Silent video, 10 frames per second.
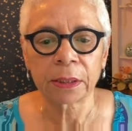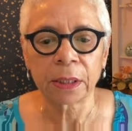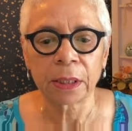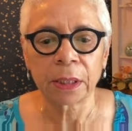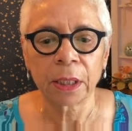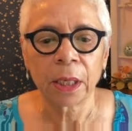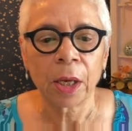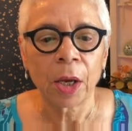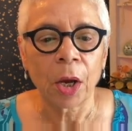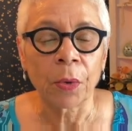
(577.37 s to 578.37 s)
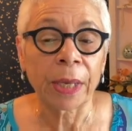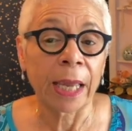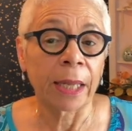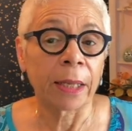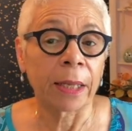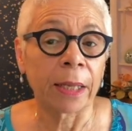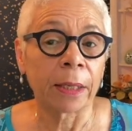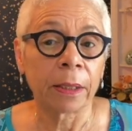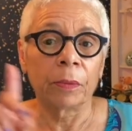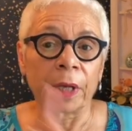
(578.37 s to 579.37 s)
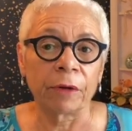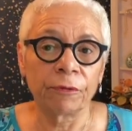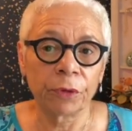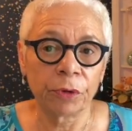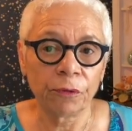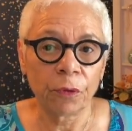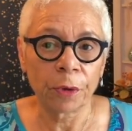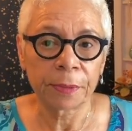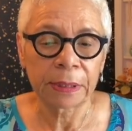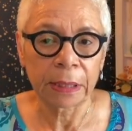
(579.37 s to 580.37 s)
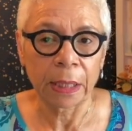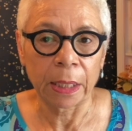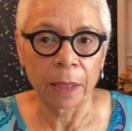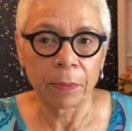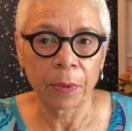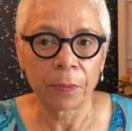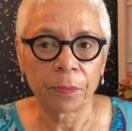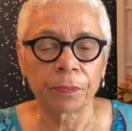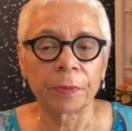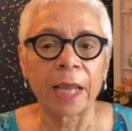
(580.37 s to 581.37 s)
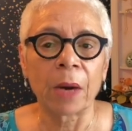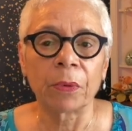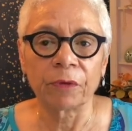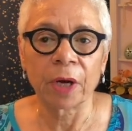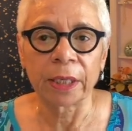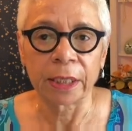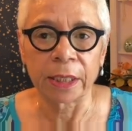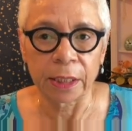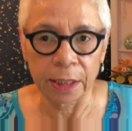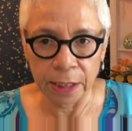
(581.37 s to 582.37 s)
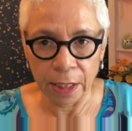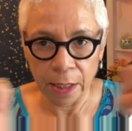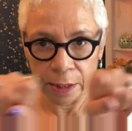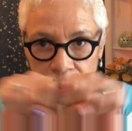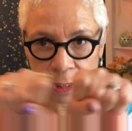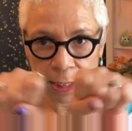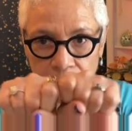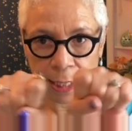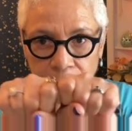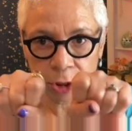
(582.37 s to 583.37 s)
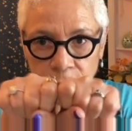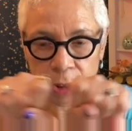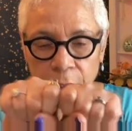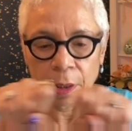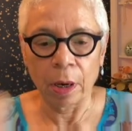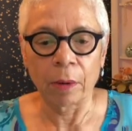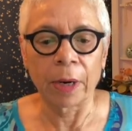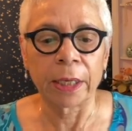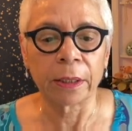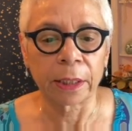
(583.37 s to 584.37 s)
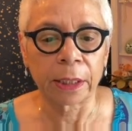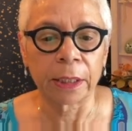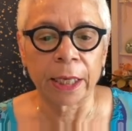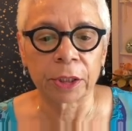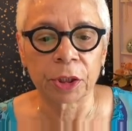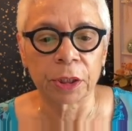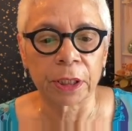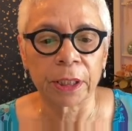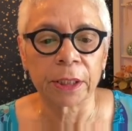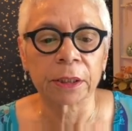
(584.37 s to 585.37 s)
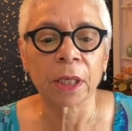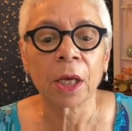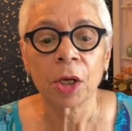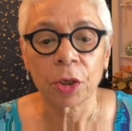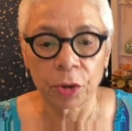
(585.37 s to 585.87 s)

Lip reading: see. Okay, we got Fluid Forms set up. Now we've got to get the connection. All right, the connection is